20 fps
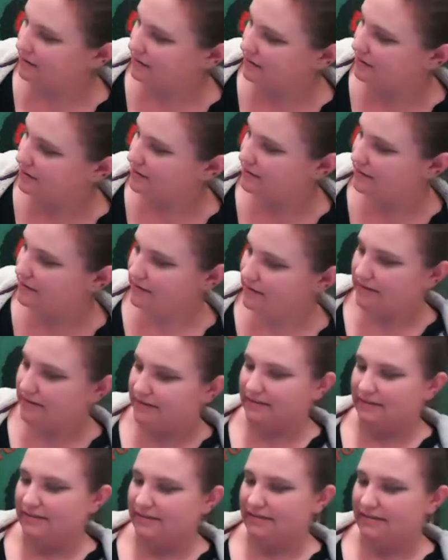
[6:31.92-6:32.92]

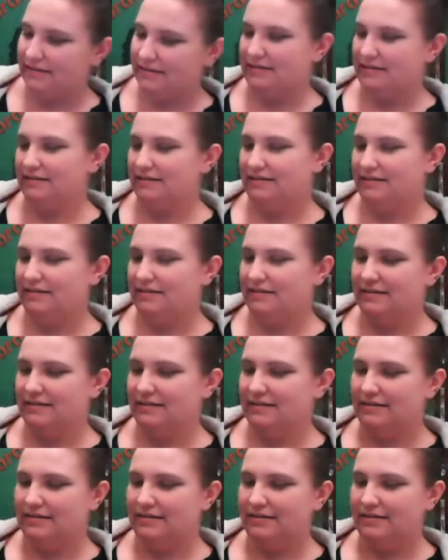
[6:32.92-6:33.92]

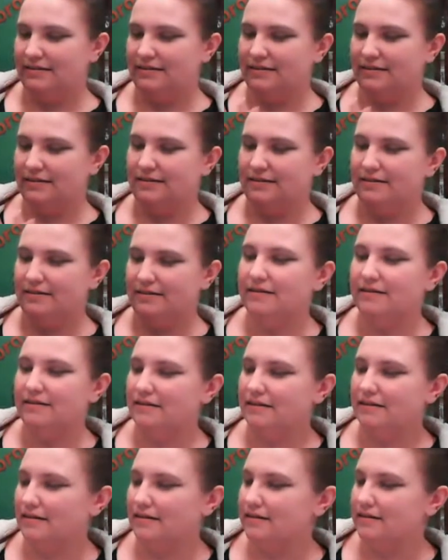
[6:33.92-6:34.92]

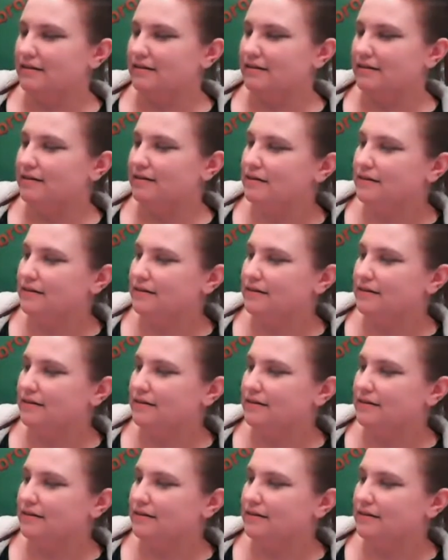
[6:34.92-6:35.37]
Nothing is said.